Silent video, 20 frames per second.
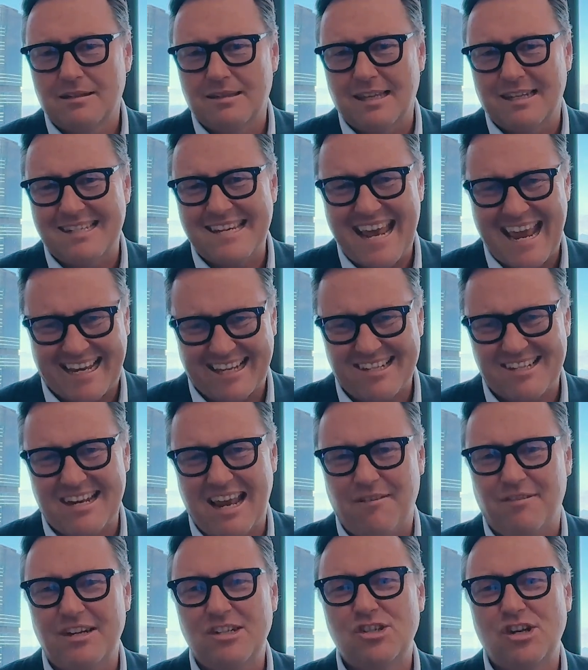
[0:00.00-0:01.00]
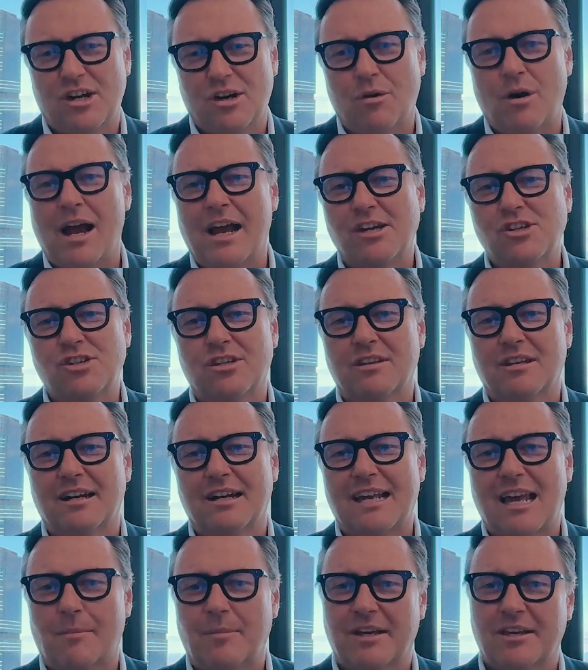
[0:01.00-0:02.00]
tech-savvy generation that
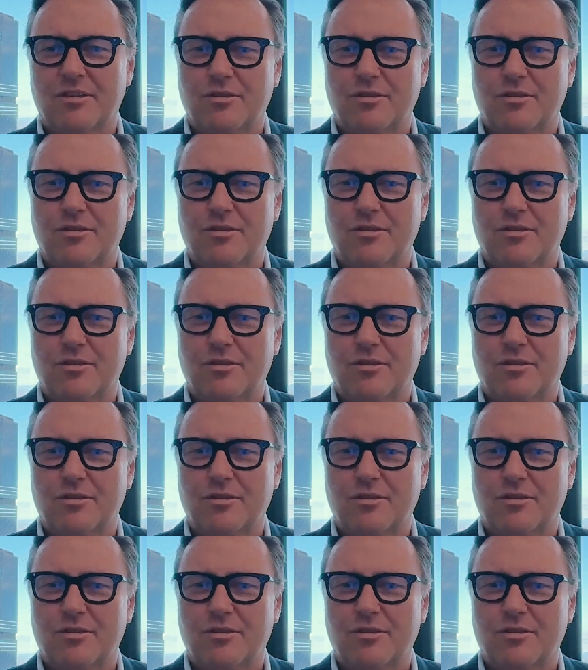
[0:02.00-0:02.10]
are coming